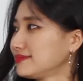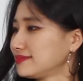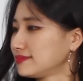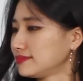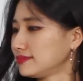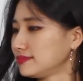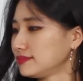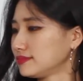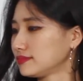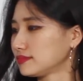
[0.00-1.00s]

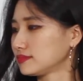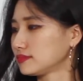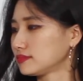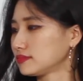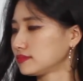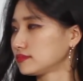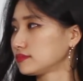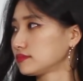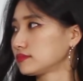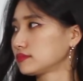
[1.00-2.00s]

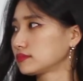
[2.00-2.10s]
The person shown says nothing.